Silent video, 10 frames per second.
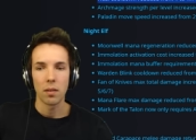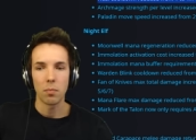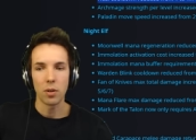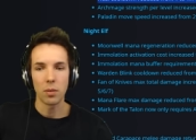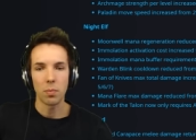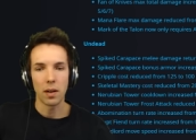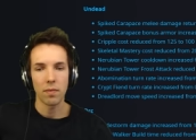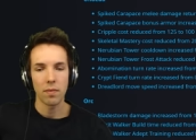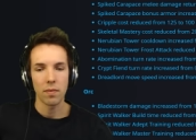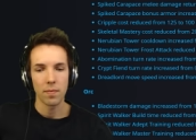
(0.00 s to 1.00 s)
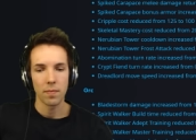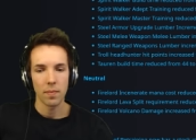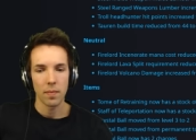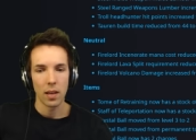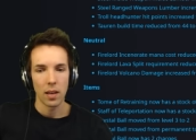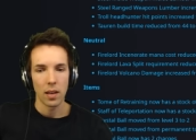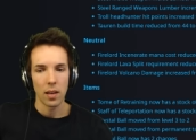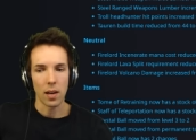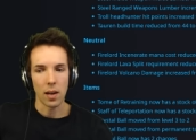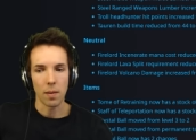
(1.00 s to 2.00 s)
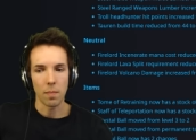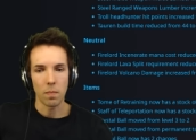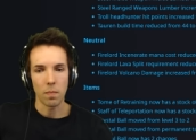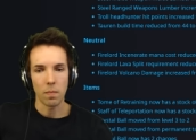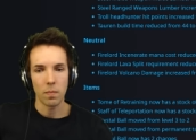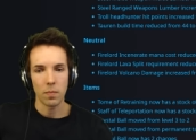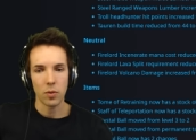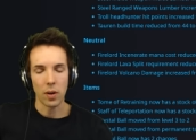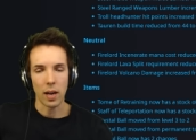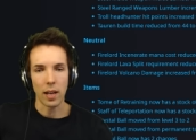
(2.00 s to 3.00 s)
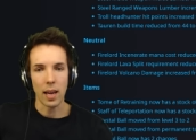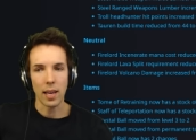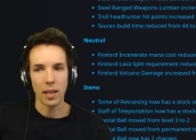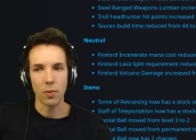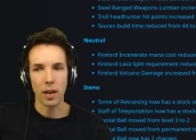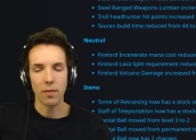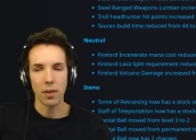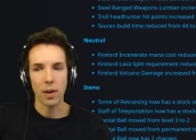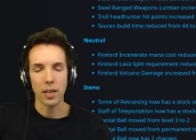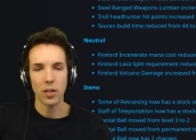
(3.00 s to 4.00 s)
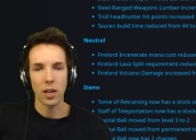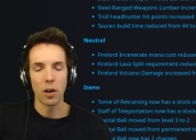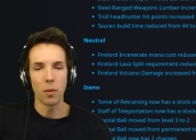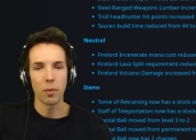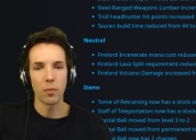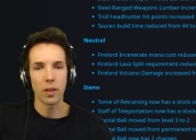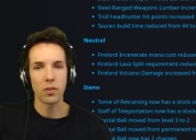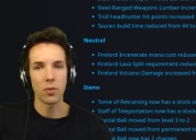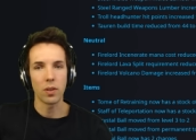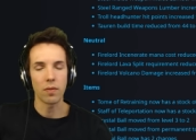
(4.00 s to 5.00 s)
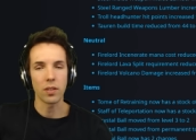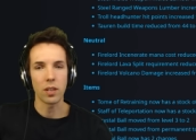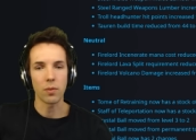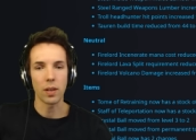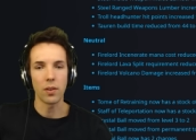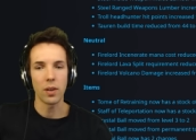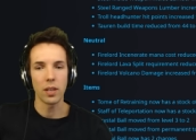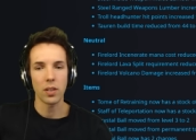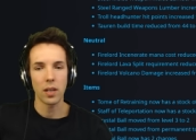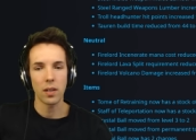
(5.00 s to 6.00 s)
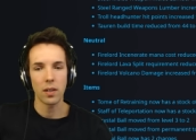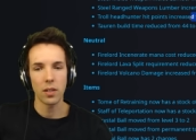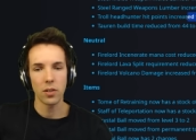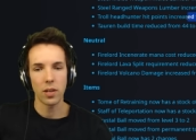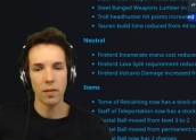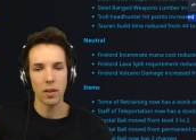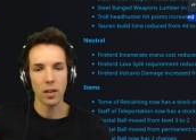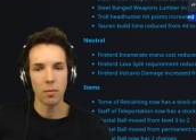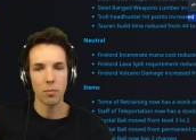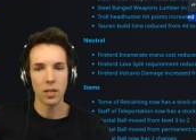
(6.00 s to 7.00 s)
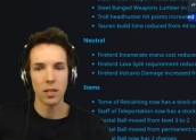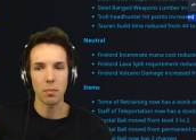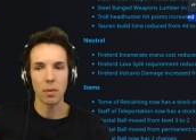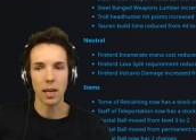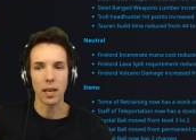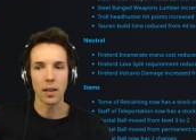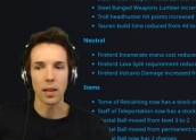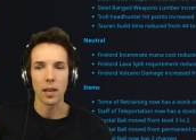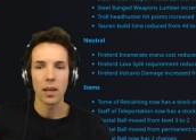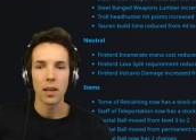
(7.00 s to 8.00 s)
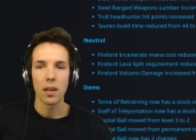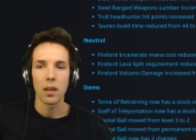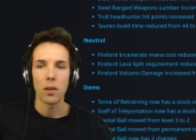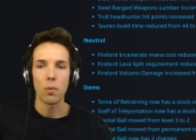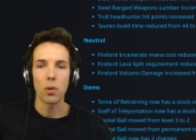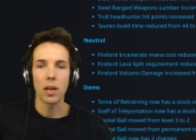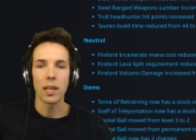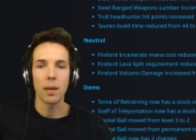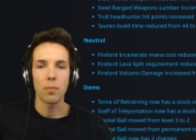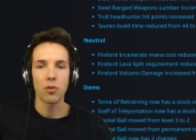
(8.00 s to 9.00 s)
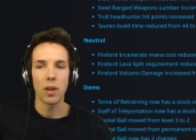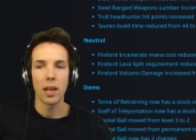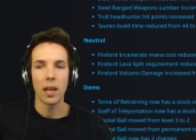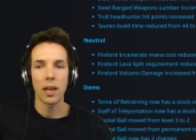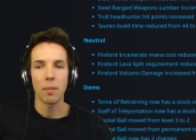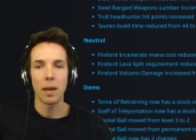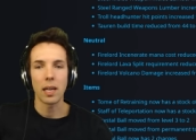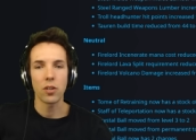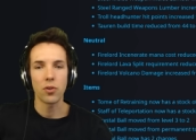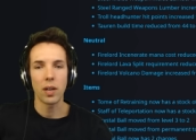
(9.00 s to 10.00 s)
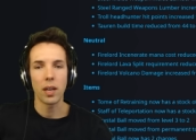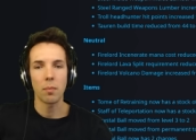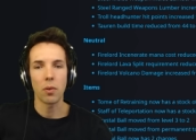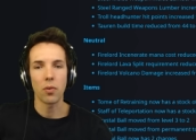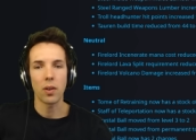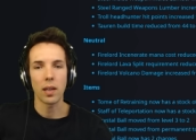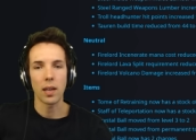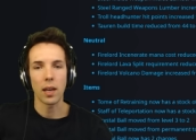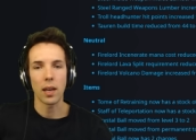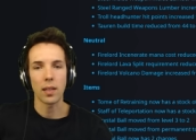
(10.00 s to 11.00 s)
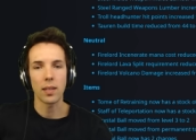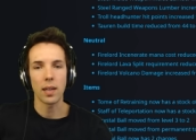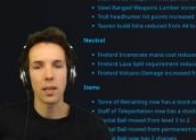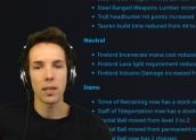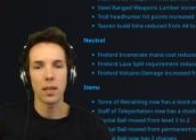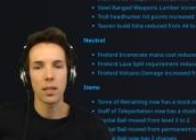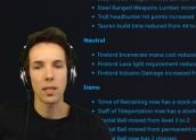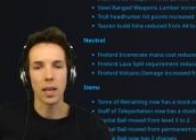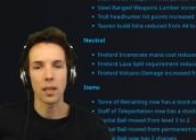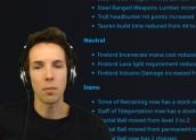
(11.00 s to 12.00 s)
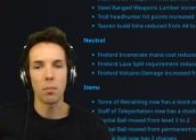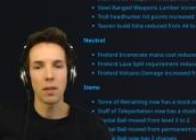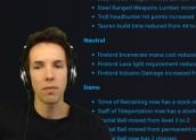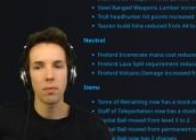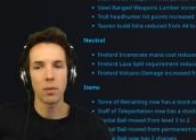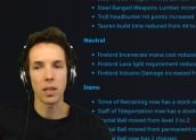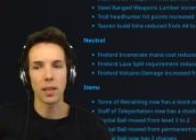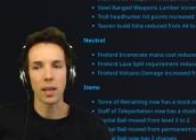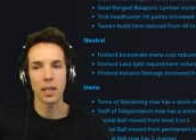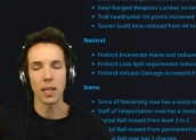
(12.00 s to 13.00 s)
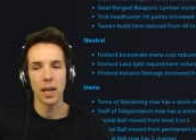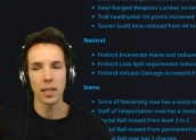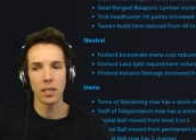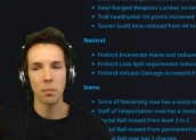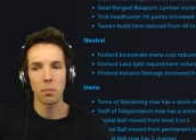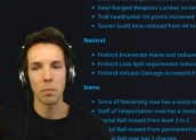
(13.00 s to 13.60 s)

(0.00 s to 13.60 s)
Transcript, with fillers: Priest buff. Um, so I like it when every race can open with two different tier 1 units, and this definitely brings them back in. Walker Adept Training and Master Training both get a 10 second buff, which I think is nice.